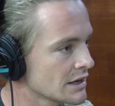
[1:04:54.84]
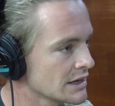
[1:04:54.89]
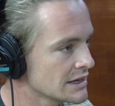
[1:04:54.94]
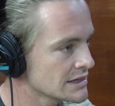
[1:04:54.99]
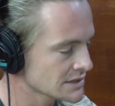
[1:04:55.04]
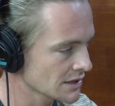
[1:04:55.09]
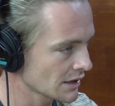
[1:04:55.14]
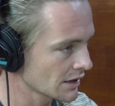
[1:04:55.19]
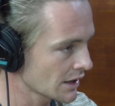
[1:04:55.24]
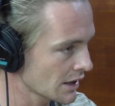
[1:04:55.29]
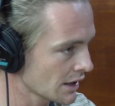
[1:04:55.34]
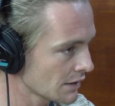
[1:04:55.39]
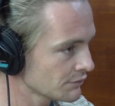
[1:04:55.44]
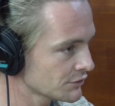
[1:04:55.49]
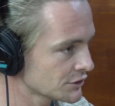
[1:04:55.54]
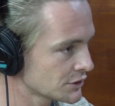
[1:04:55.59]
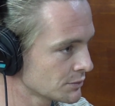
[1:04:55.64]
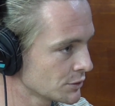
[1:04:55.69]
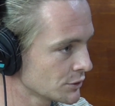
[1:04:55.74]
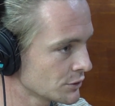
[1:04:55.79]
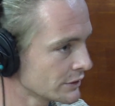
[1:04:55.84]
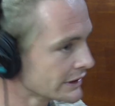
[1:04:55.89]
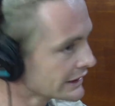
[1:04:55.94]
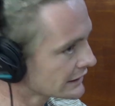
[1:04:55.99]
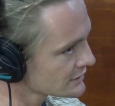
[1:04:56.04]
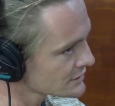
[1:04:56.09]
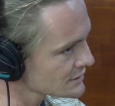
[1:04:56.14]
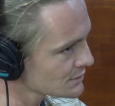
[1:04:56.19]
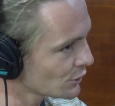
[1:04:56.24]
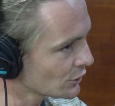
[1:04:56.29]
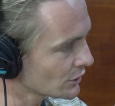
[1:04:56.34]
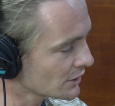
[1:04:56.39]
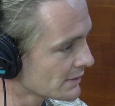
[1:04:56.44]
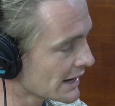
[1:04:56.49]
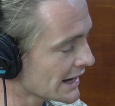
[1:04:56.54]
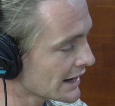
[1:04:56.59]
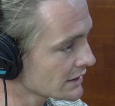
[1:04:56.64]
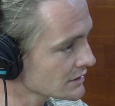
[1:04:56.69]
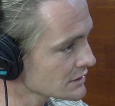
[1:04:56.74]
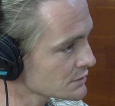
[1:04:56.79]
It's uncomfortable in small
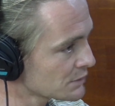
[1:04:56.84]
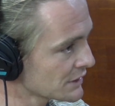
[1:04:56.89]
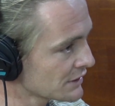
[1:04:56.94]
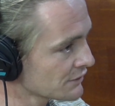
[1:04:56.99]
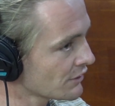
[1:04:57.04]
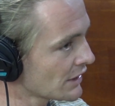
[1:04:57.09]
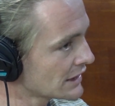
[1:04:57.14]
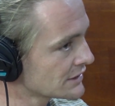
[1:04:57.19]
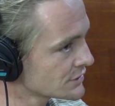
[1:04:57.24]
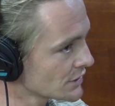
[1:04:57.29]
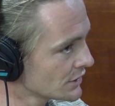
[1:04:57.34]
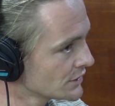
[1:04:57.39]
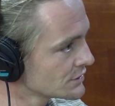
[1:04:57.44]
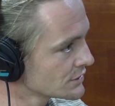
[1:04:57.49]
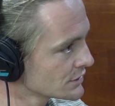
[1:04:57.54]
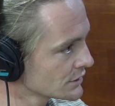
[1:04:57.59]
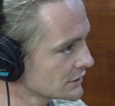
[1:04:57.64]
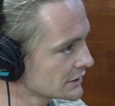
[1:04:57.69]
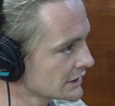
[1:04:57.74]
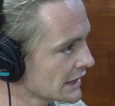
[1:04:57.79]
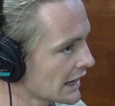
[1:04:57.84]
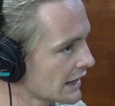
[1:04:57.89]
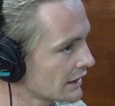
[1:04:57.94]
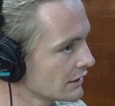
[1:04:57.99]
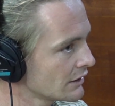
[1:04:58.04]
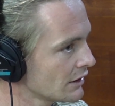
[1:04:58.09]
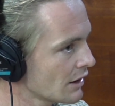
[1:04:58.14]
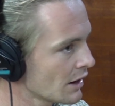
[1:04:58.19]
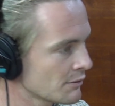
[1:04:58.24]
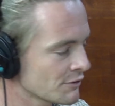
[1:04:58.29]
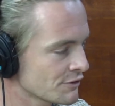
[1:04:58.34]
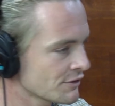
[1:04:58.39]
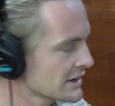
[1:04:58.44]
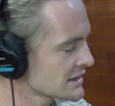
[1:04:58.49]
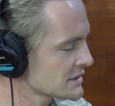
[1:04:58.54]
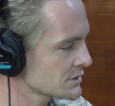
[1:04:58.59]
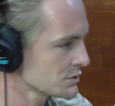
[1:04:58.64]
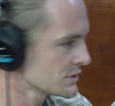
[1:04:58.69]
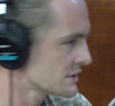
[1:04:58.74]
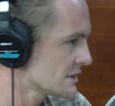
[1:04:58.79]
amounts, but if I don't do that, I'm
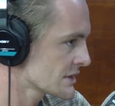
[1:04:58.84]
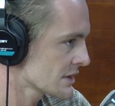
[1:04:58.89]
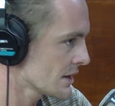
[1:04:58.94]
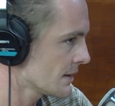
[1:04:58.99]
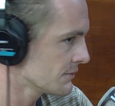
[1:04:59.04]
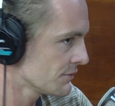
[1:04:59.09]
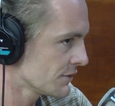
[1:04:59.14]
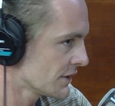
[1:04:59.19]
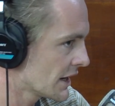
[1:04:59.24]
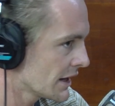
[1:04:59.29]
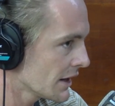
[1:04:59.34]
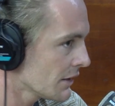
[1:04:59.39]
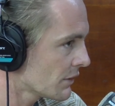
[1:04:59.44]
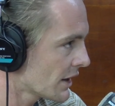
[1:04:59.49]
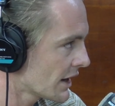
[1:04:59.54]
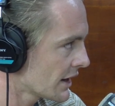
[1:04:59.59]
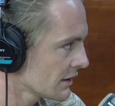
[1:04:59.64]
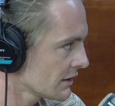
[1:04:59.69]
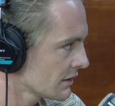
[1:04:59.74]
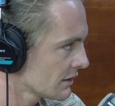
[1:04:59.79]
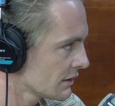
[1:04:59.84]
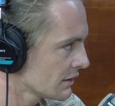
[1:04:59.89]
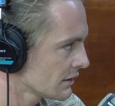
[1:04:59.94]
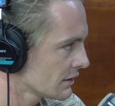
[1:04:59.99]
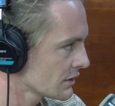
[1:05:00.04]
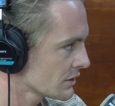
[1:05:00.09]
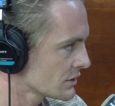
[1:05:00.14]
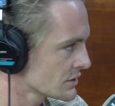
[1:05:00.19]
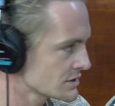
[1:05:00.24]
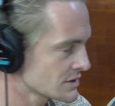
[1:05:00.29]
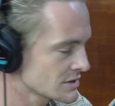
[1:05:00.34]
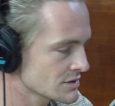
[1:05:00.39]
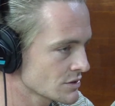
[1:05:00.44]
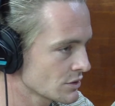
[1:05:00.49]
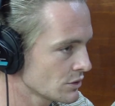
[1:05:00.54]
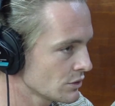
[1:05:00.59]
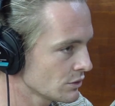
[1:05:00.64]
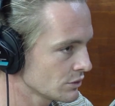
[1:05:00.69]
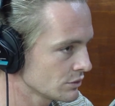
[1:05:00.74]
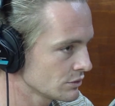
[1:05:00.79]
faced with discomfort anyway, because it's
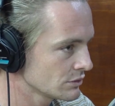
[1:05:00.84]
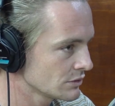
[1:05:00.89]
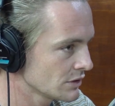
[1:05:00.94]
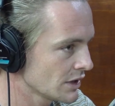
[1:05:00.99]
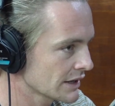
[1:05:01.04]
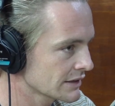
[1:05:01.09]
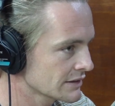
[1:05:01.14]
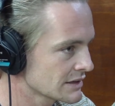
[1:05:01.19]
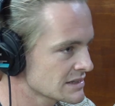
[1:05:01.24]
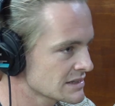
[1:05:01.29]
all like